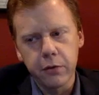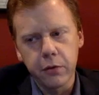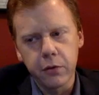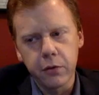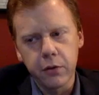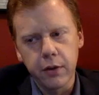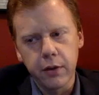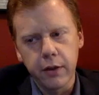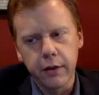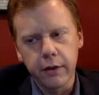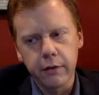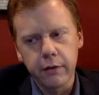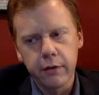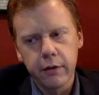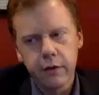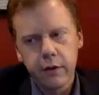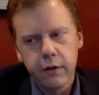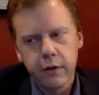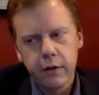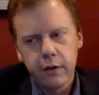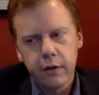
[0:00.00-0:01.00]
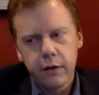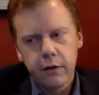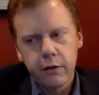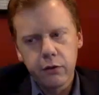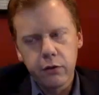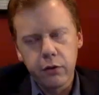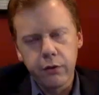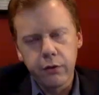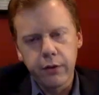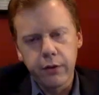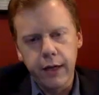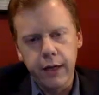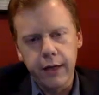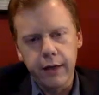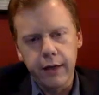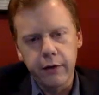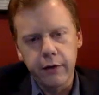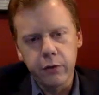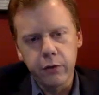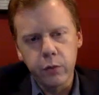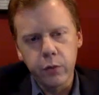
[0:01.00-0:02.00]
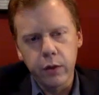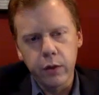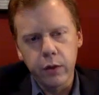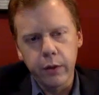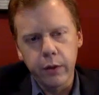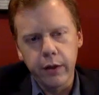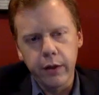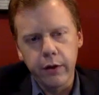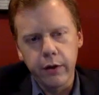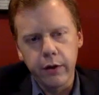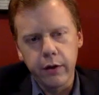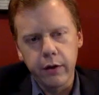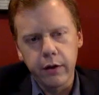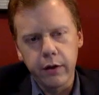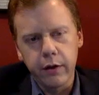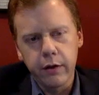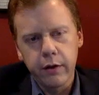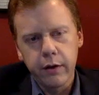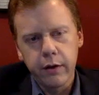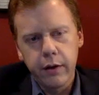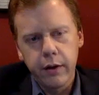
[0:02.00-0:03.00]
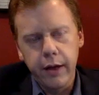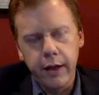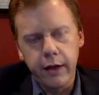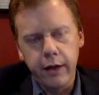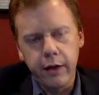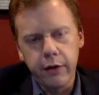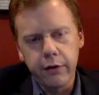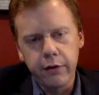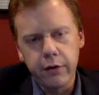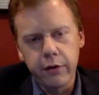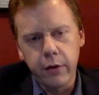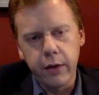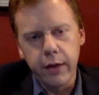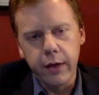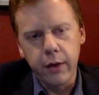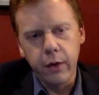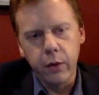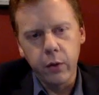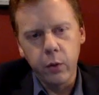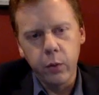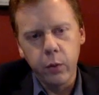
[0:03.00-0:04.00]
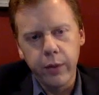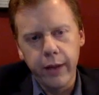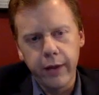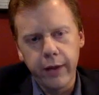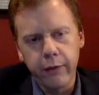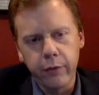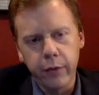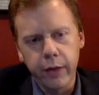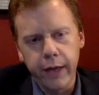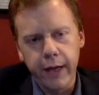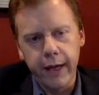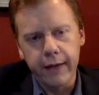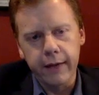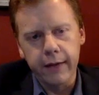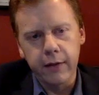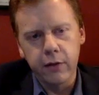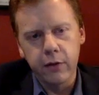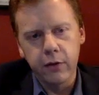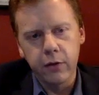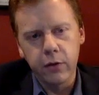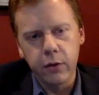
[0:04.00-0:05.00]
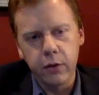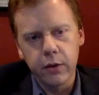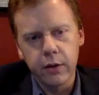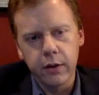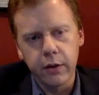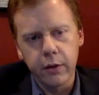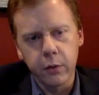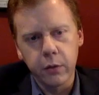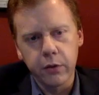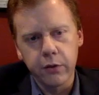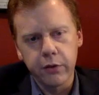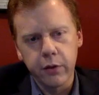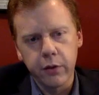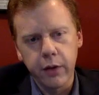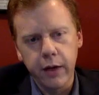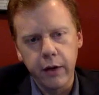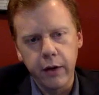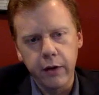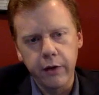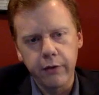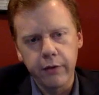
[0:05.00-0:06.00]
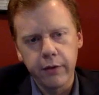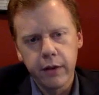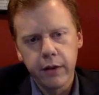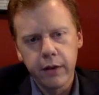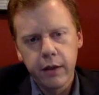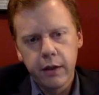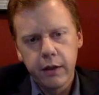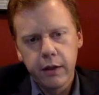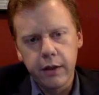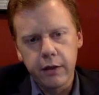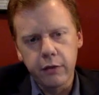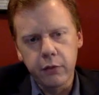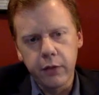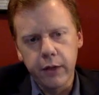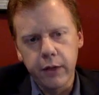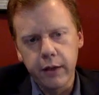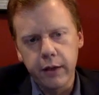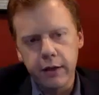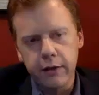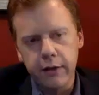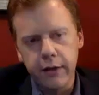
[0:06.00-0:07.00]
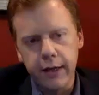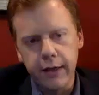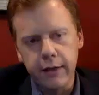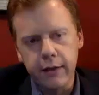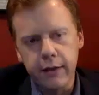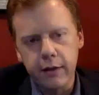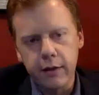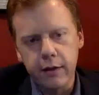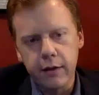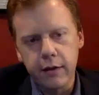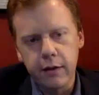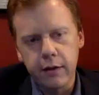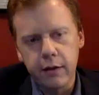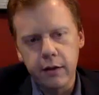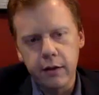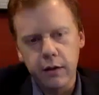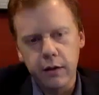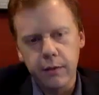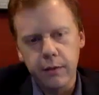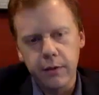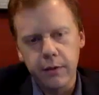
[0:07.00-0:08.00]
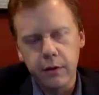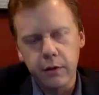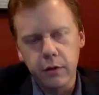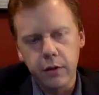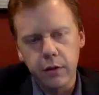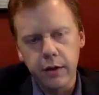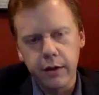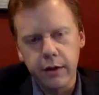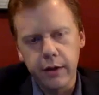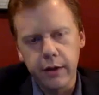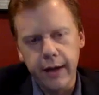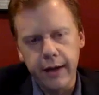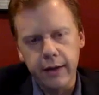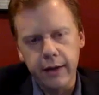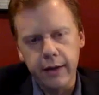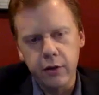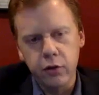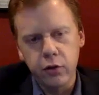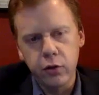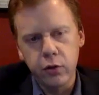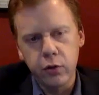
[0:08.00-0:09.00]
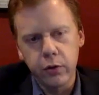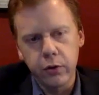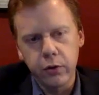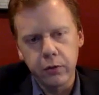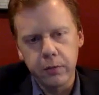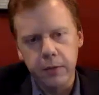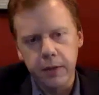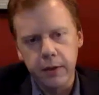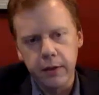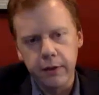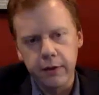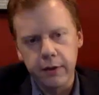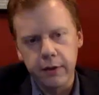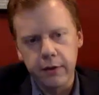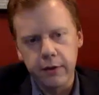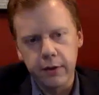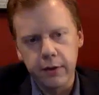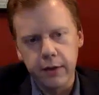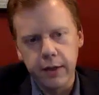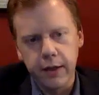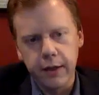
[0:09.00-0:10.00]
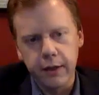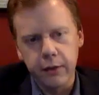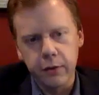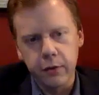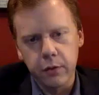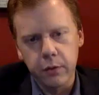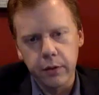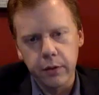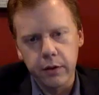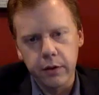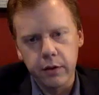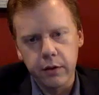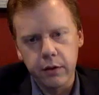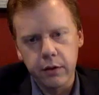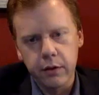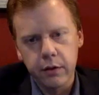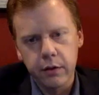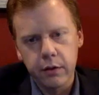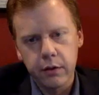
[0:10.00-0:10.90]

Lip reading: to Iran sort of gotten us where we are, and also how they have reacted to it. In other words, how have the Israelis acted and Iran acted to those policies that got us where we are?